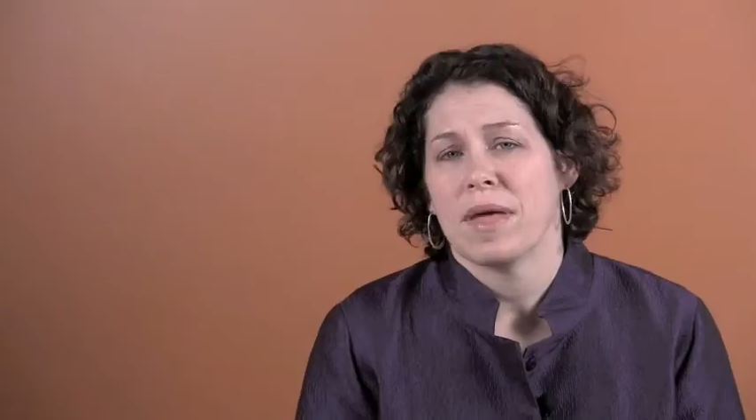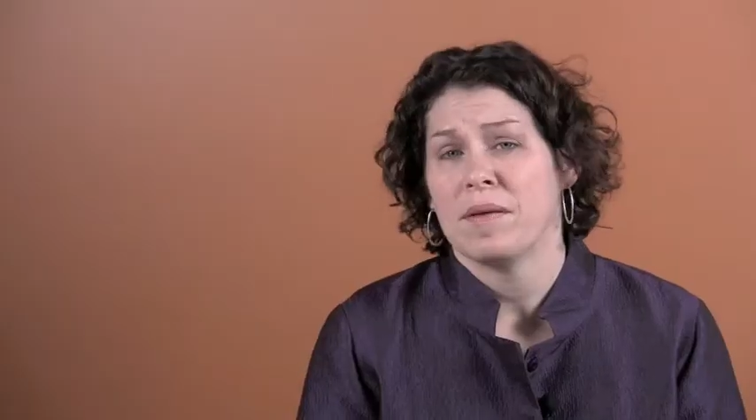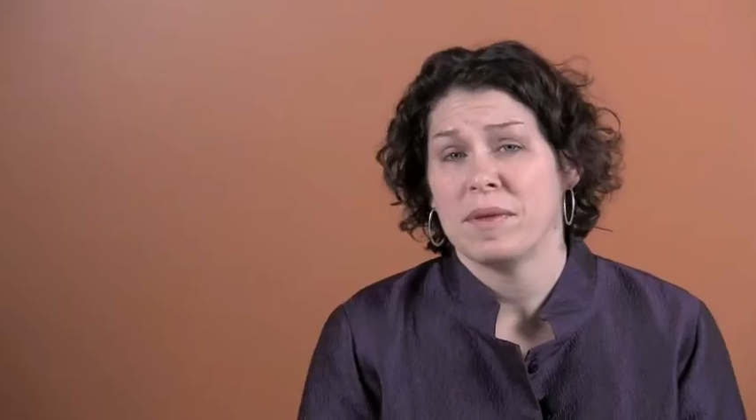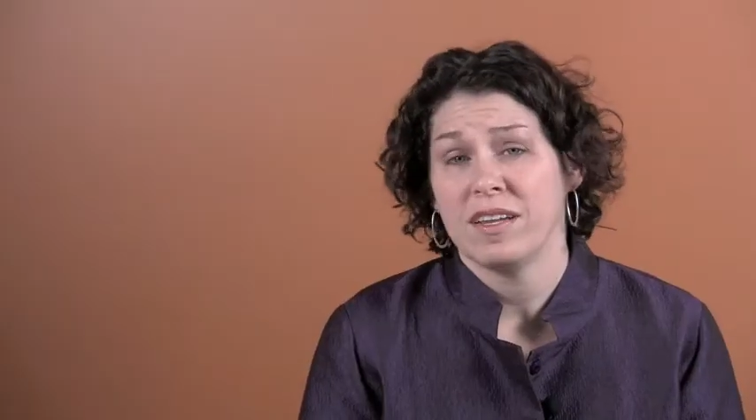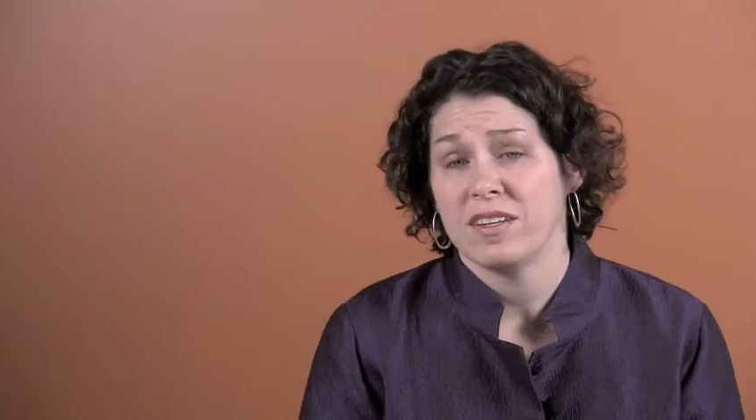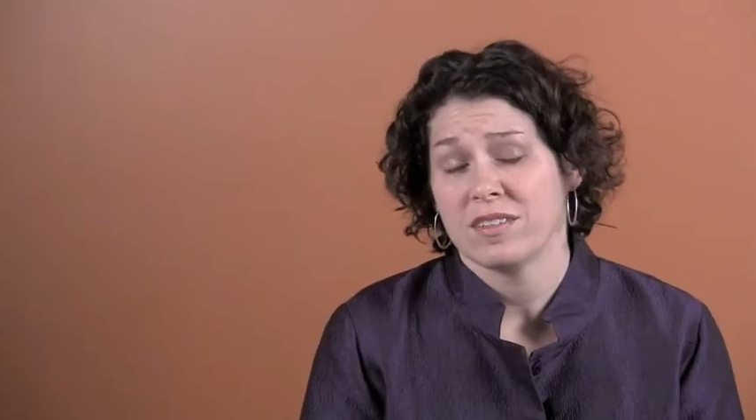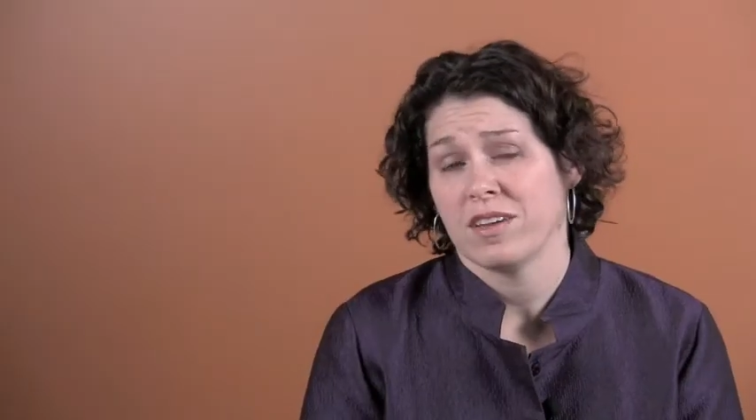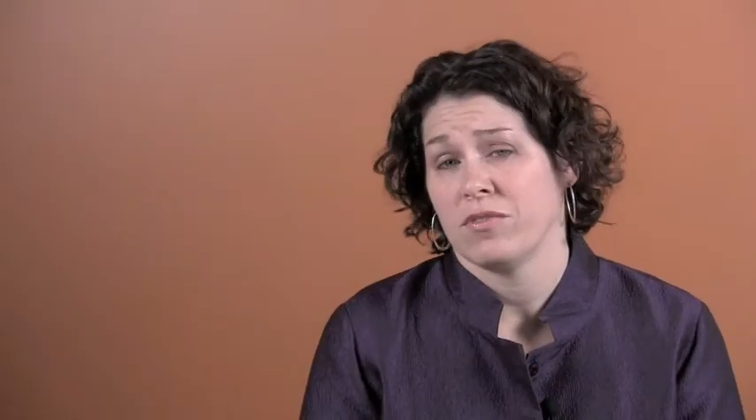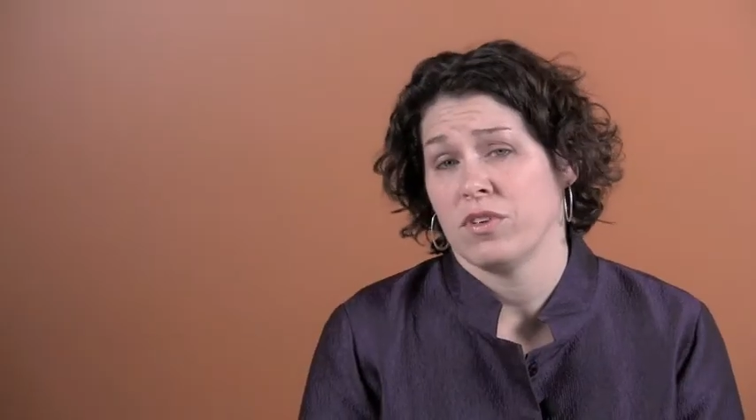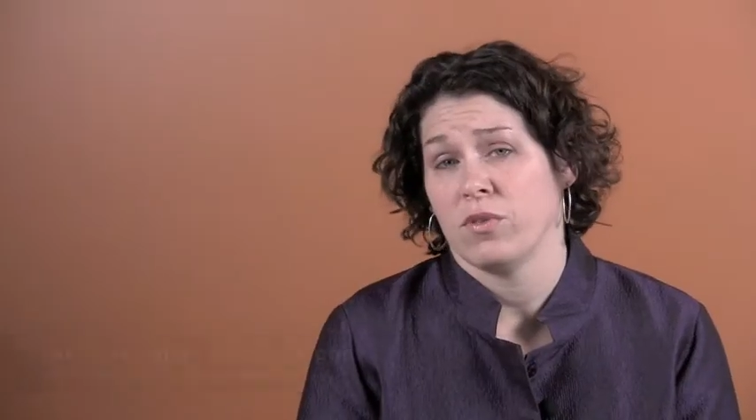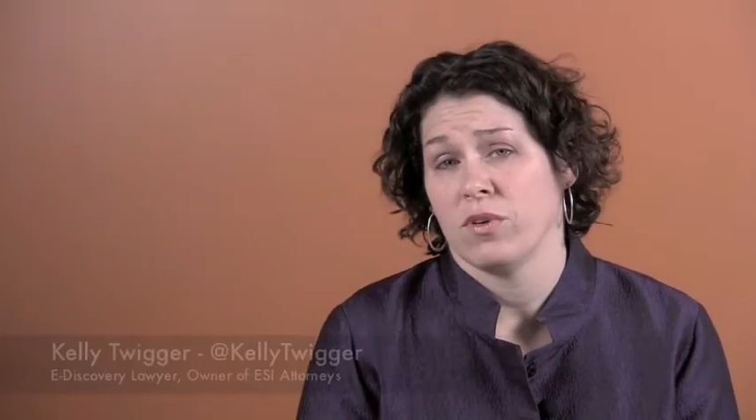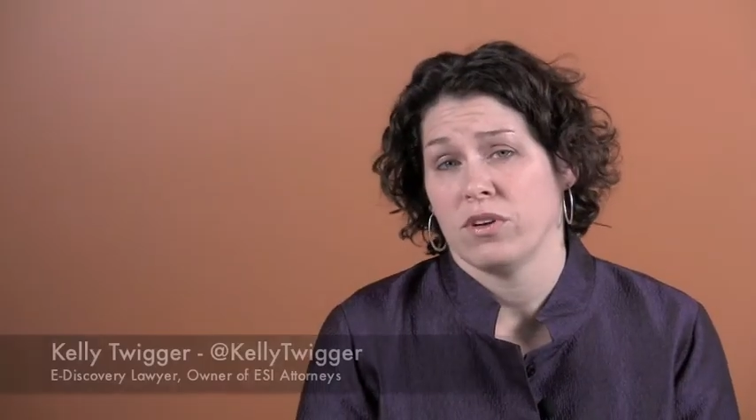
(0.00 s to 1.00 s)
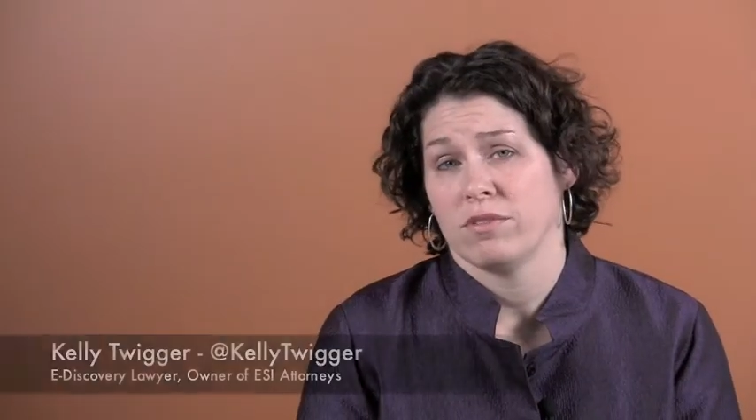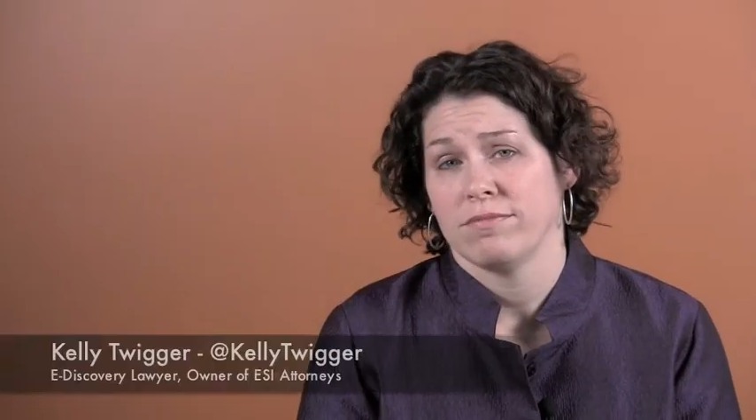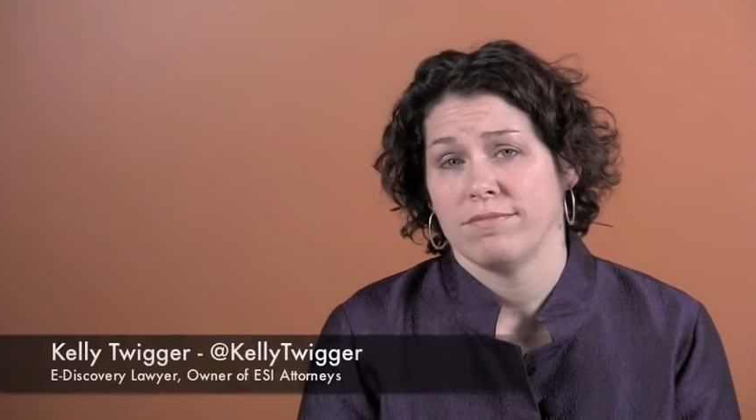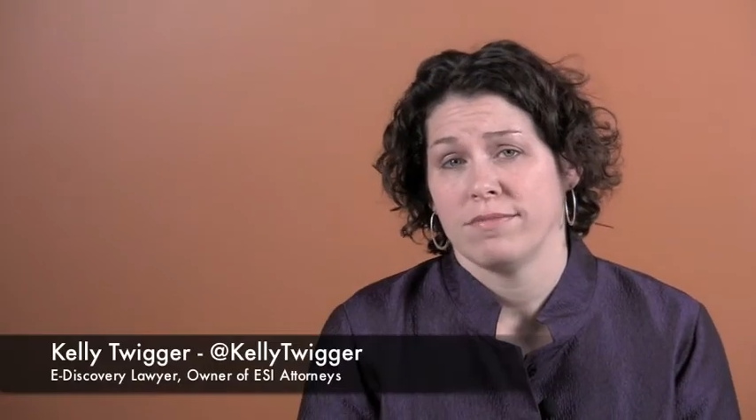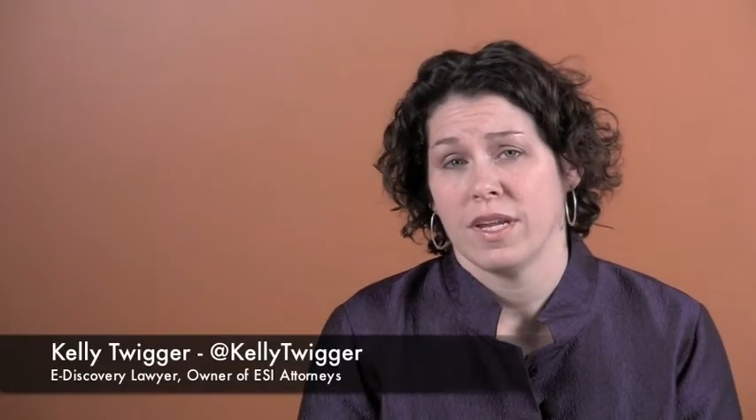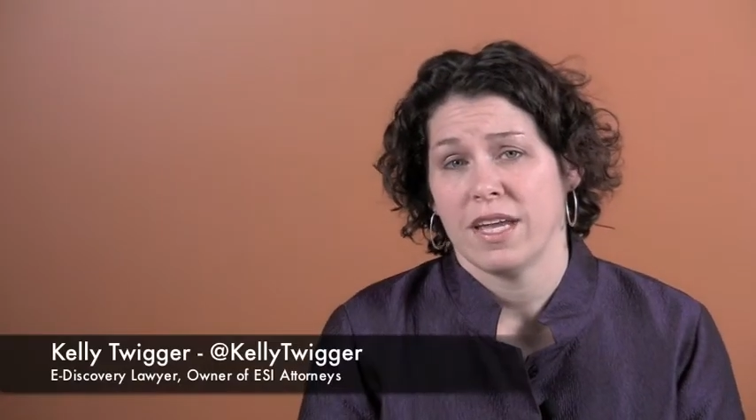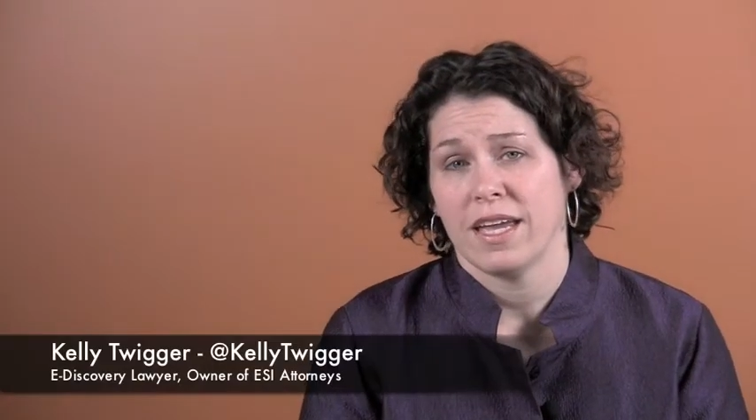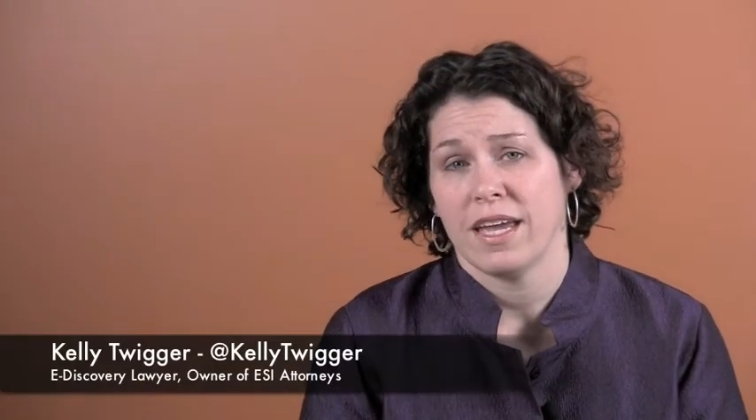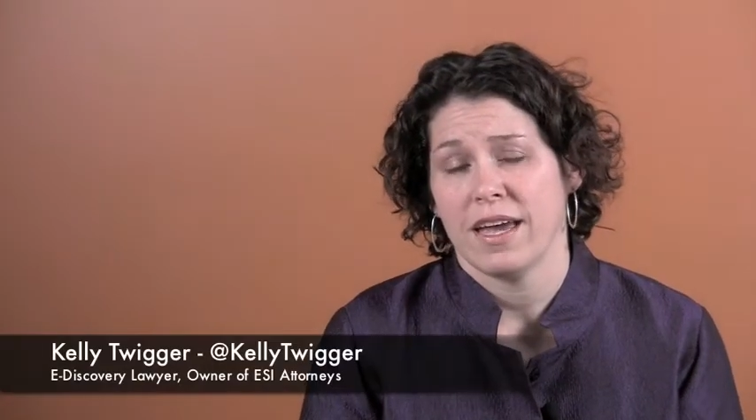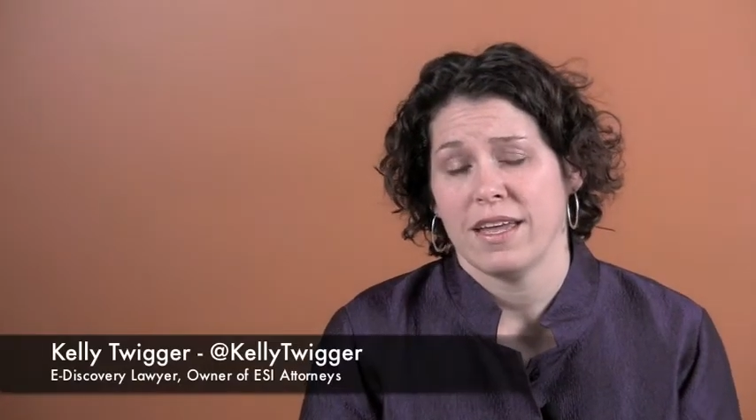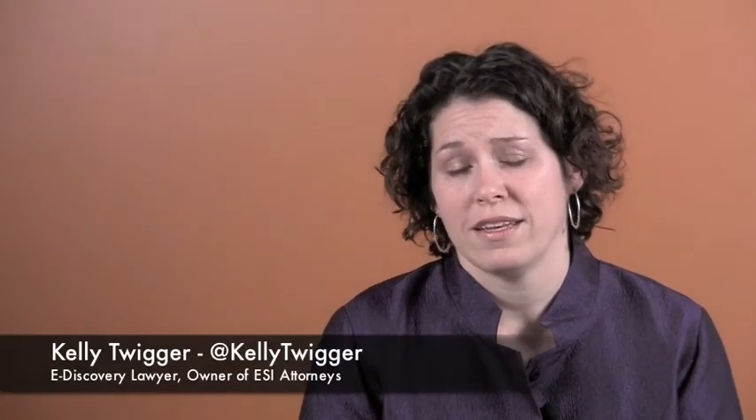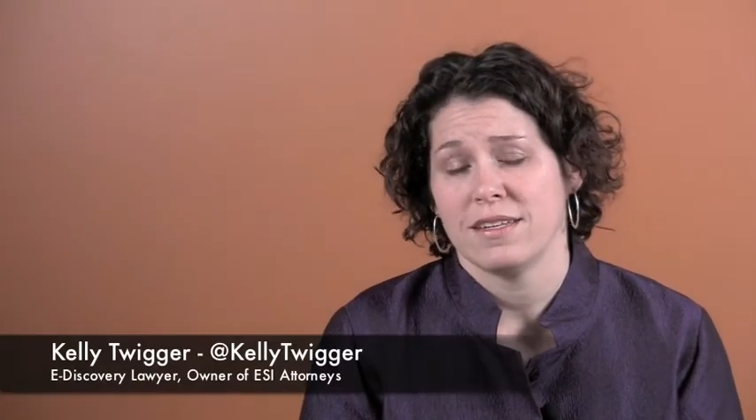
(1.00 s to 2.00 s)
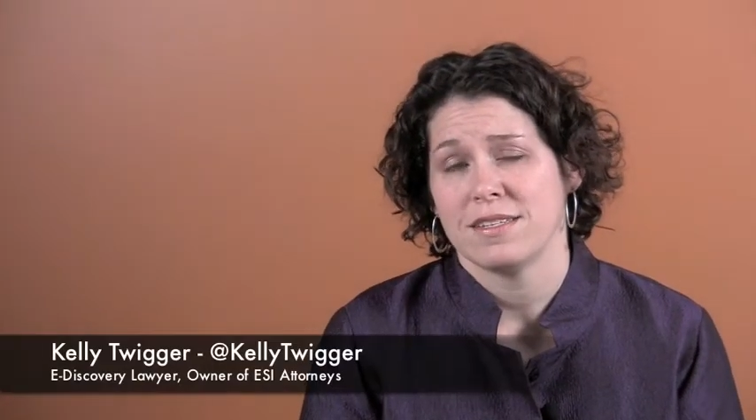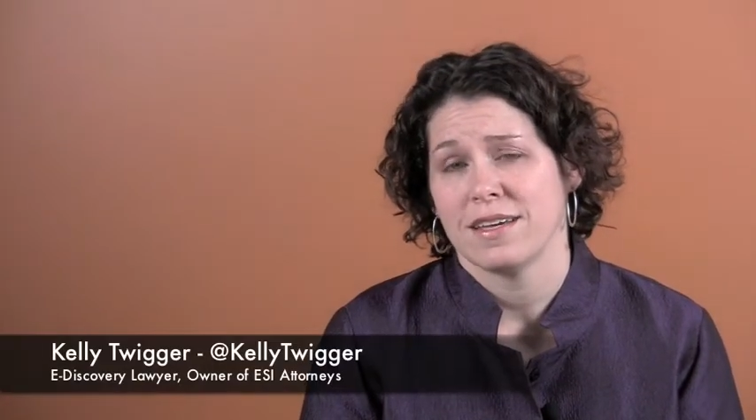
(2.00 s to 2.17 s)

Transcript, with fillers: I'm an e-discovery lawyer and